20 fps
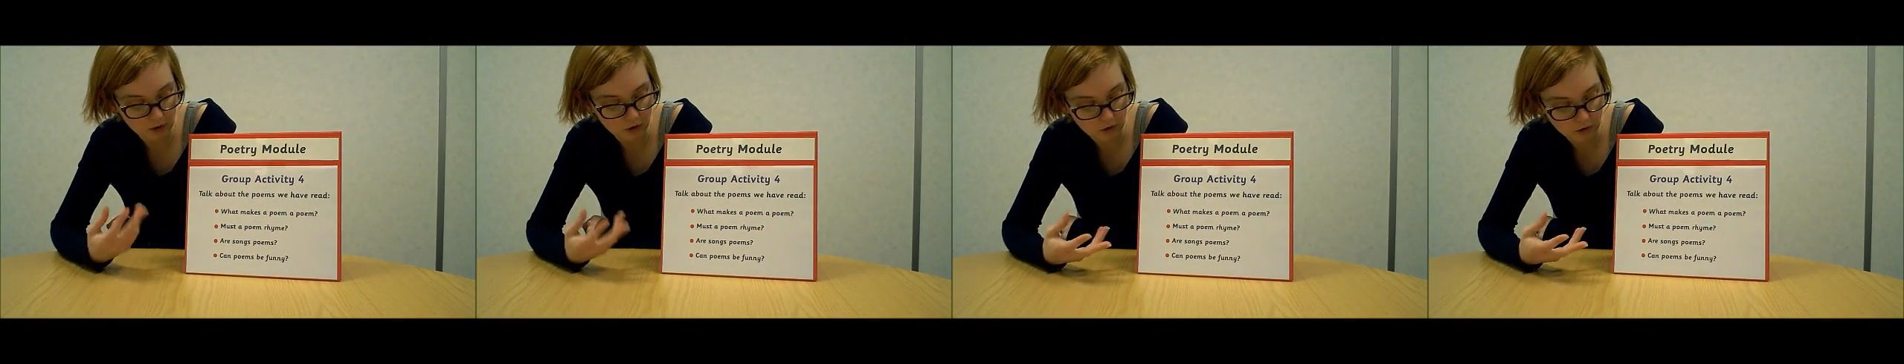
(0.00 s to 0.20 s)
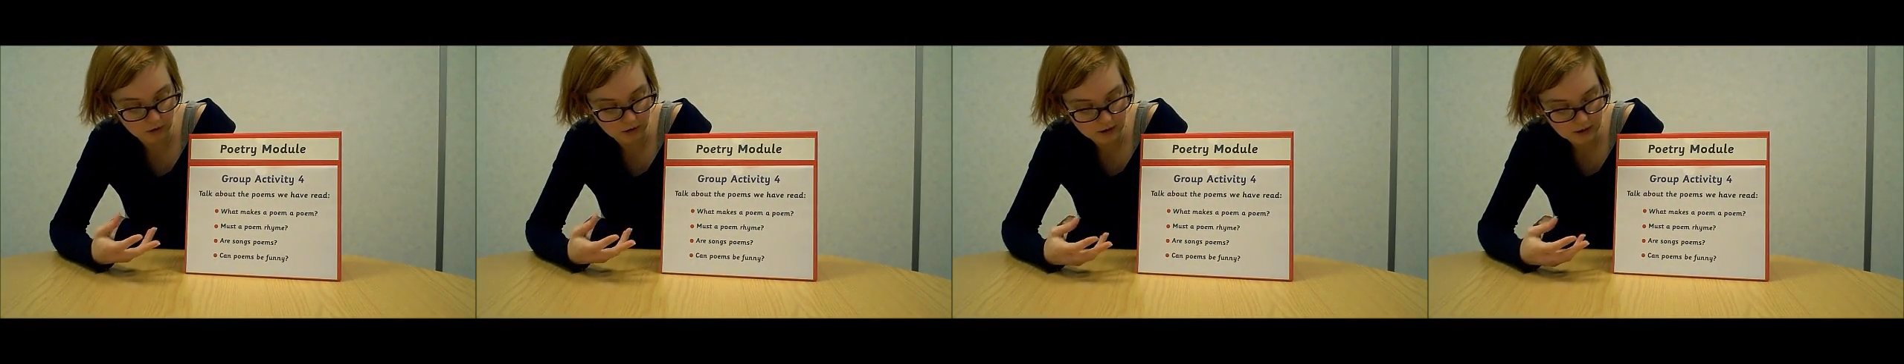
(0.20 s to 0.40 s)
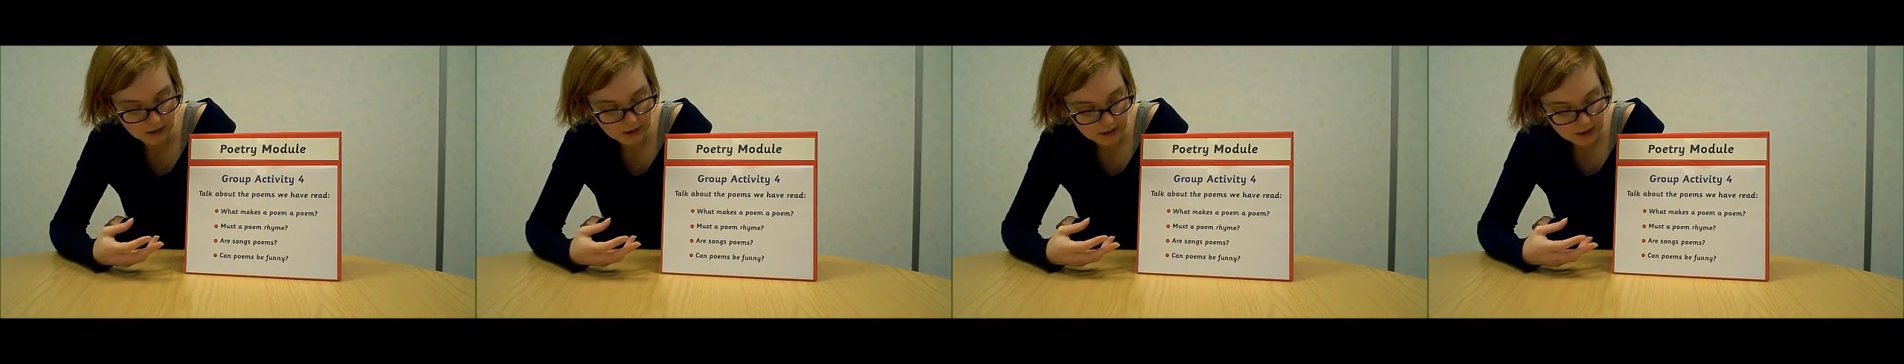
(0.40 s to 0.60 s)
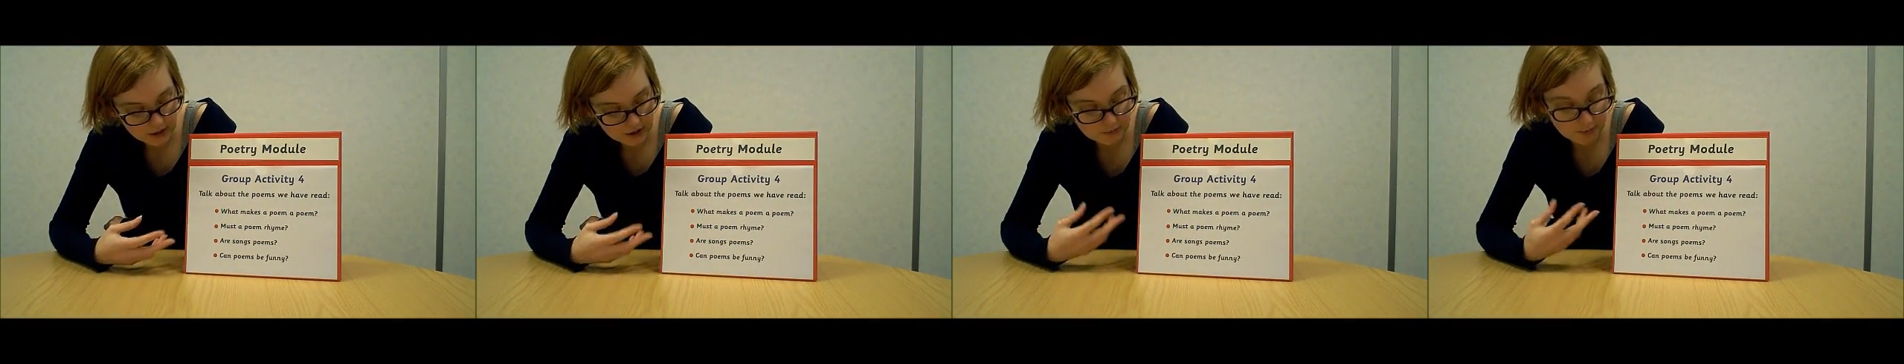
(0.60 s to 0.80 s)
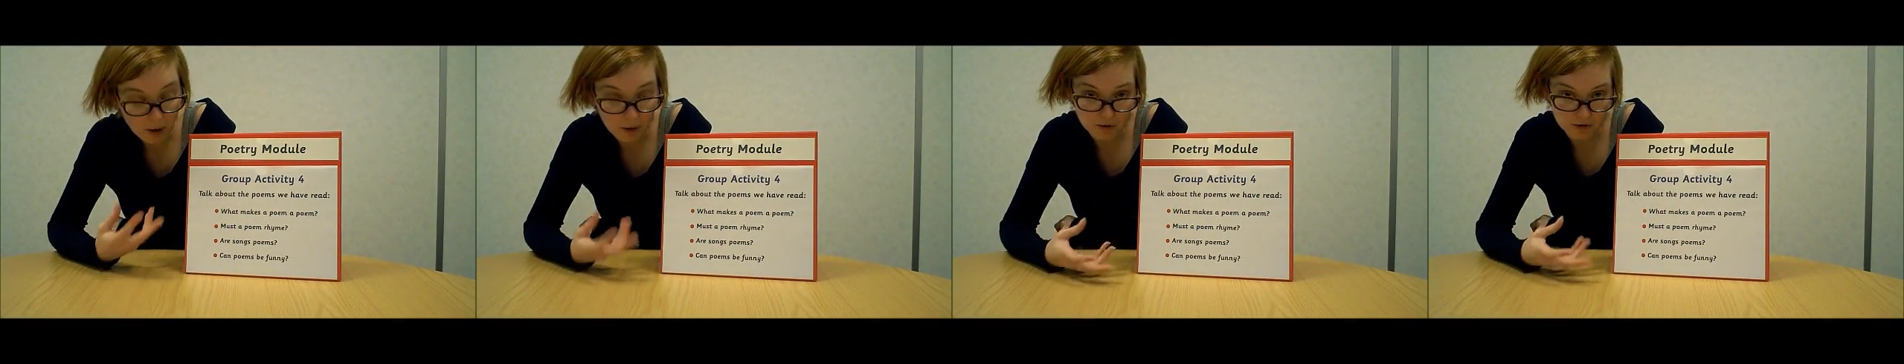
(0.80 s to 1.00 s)
or
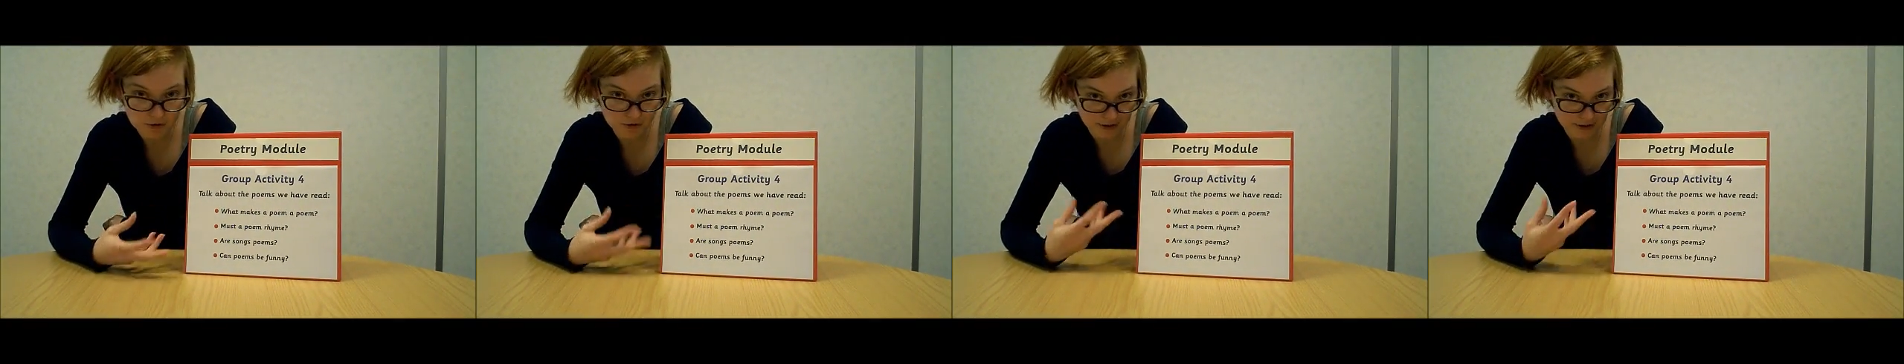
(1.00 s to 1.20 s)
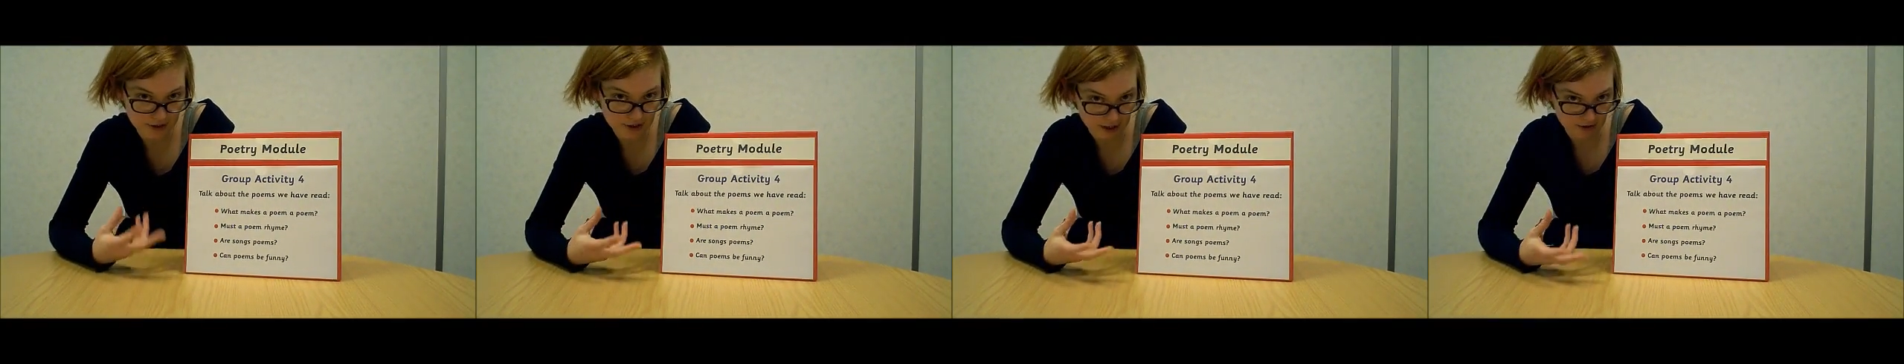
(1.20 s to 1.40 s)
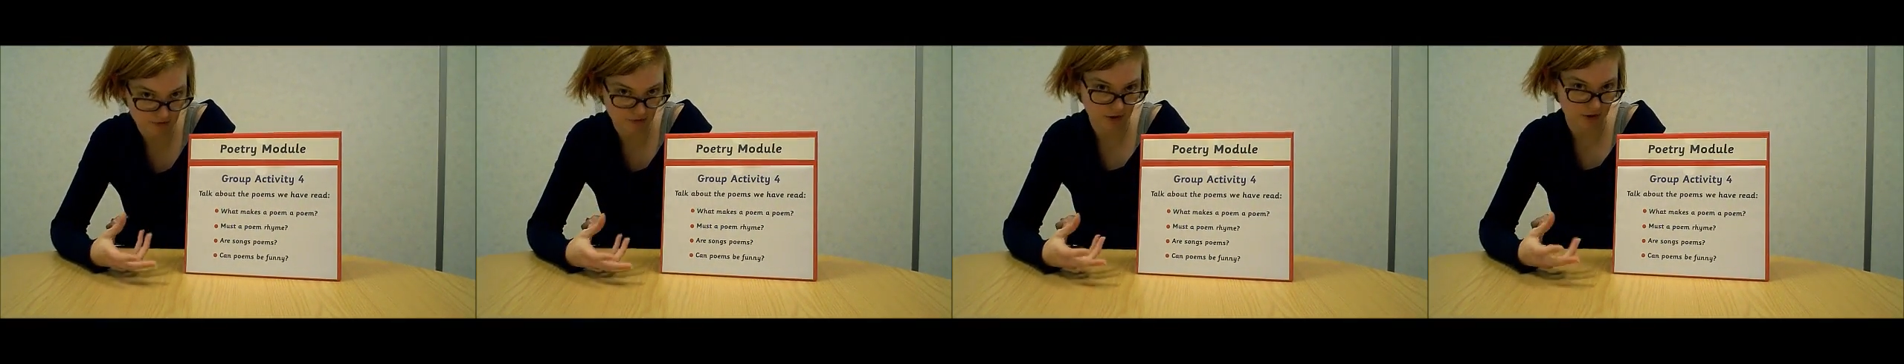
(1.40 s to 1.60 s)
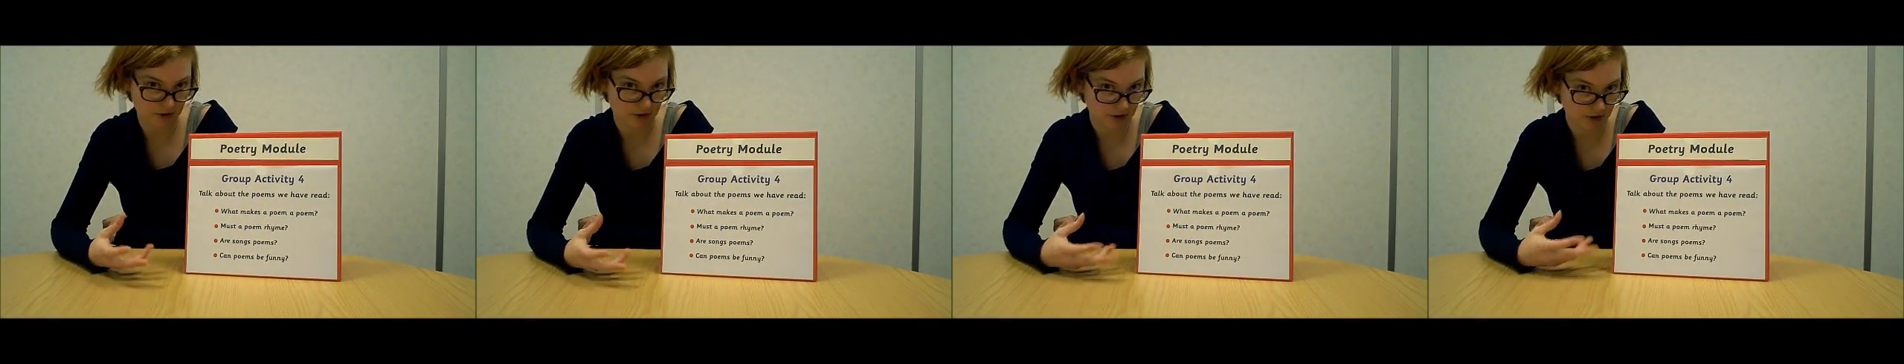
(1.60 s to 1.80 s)
poetry in general